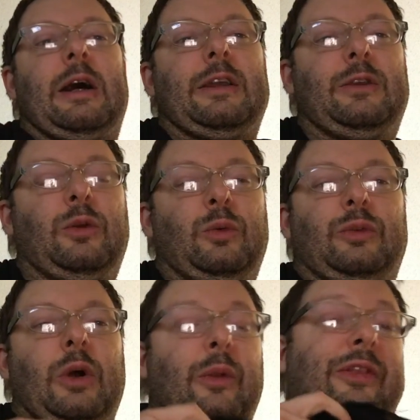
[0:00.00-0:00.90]
you
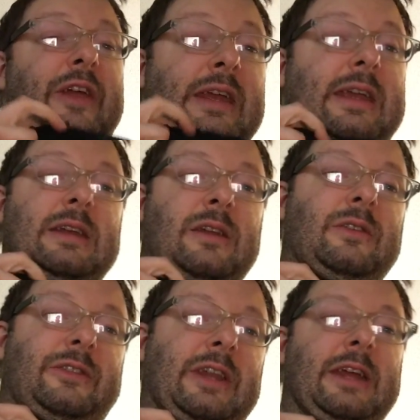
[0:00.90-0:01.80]
don't think can
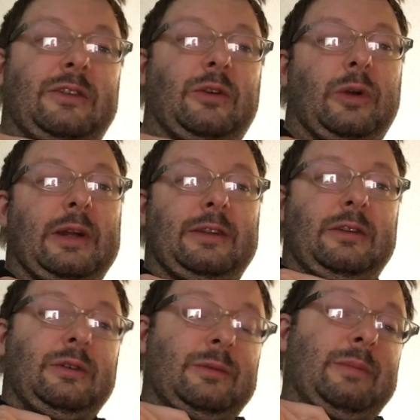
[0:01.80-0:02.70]
understand you, and
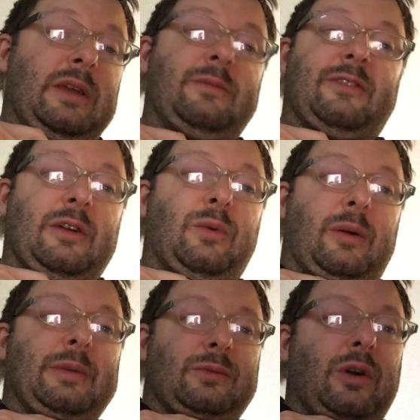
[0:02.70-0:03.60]
you may very well
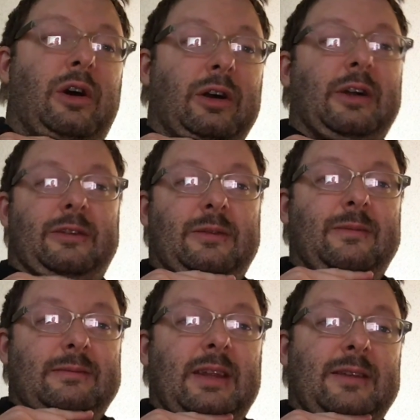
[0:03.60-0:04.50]
be wrong,
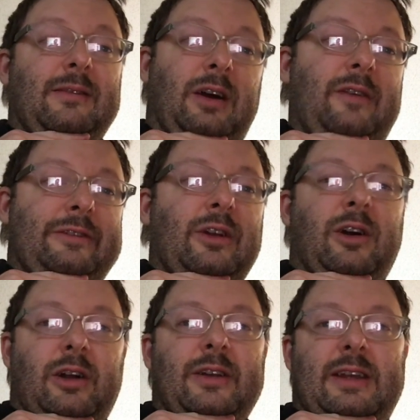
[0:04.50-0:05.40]
and often
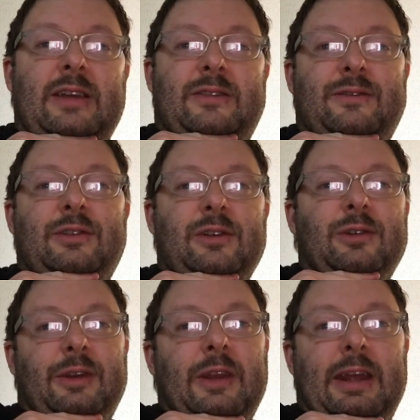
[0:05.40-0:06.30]
are in the case of
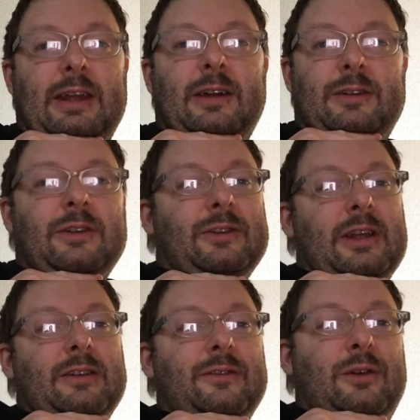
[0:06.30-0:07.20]
children. They
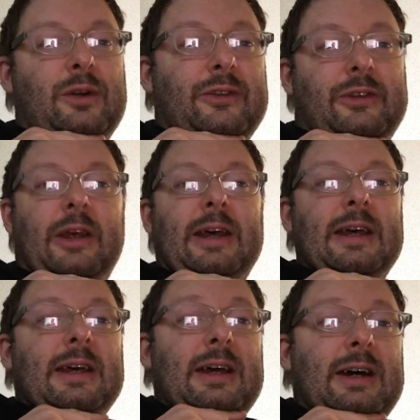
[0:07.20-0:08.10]
understand, of course,
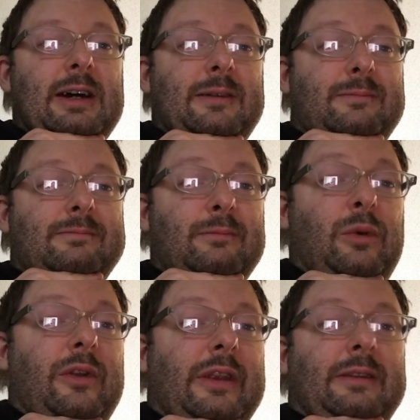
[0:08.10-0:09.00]

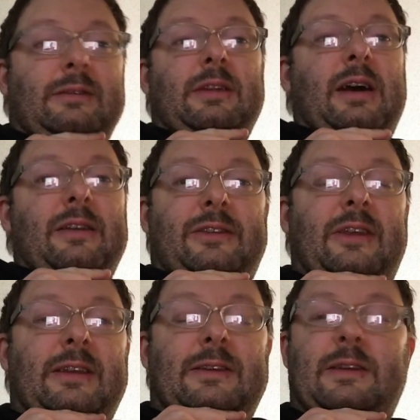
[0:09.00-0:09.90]
more than us,
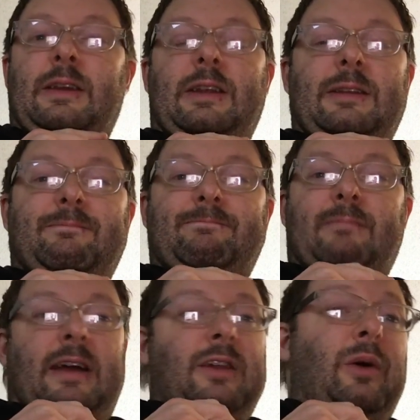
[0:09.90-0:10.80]
and
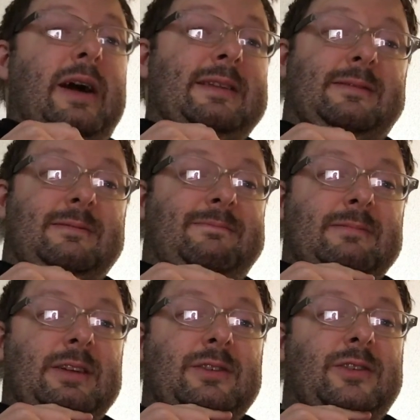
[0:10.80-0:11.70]
I know I
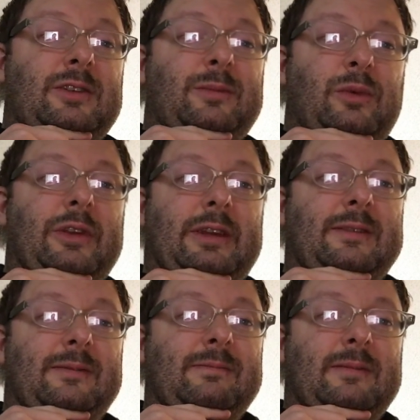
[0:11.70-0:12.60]
understood more
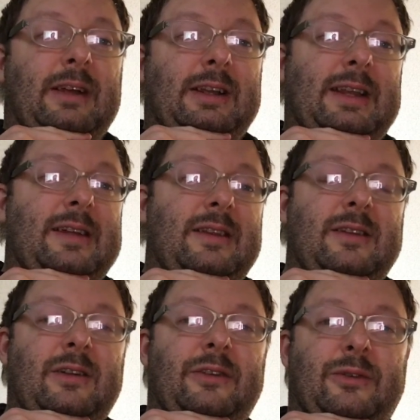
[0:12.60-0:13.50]
than a lot of the
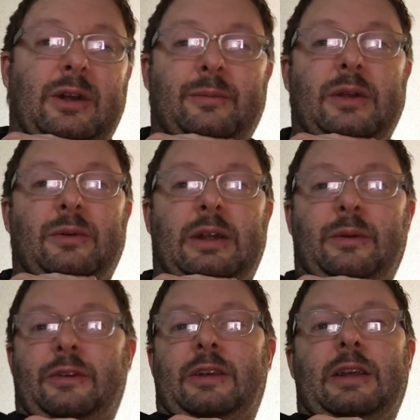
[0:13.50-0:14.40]
adults around me when I
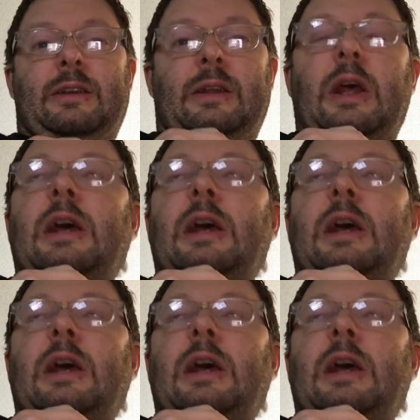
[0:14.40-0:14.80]
was a kid.